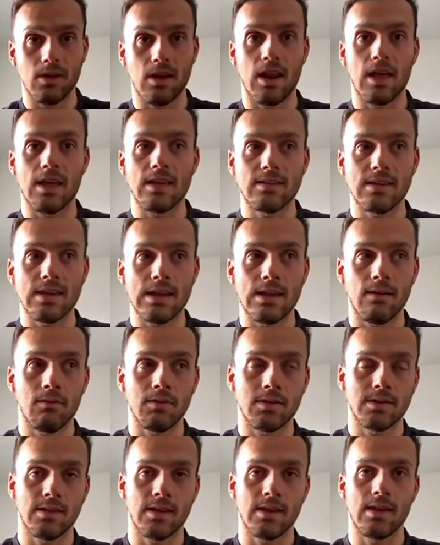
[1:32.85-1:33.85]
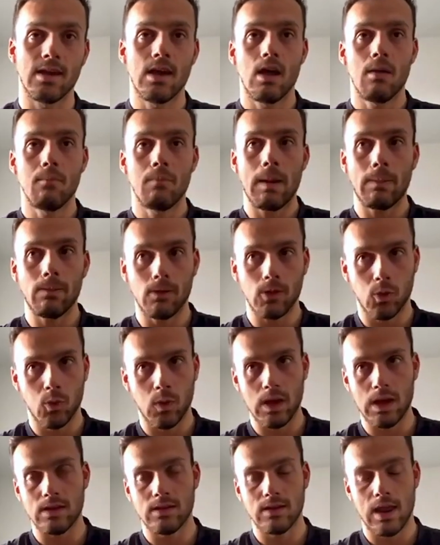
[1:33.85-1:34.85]
And I see, obviously, people are
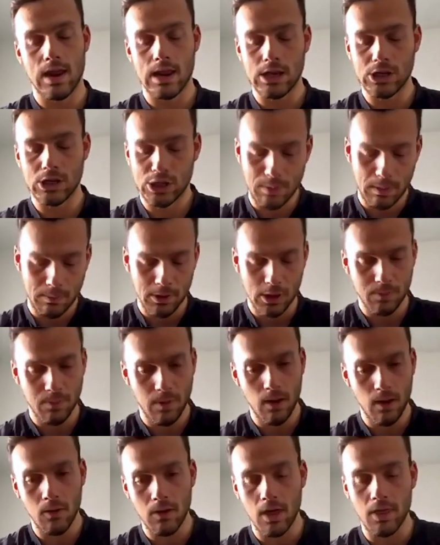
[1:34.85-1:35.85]
tweeting saying it should be postponed.